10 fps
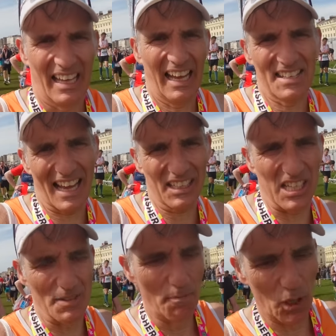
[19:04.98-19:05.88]
It's
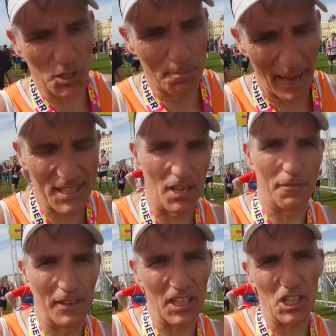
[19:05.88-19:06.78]
actually much better
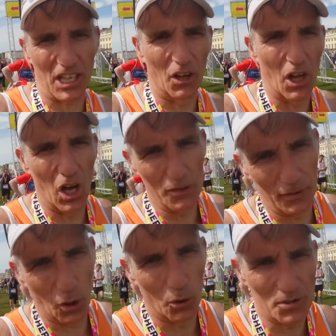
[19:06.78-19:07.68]
finishing on
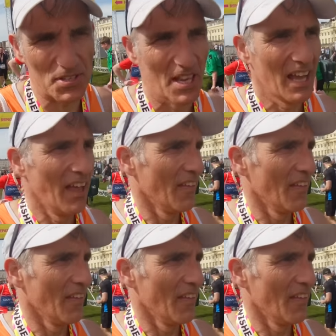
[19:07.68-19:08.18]
Hove Lawns.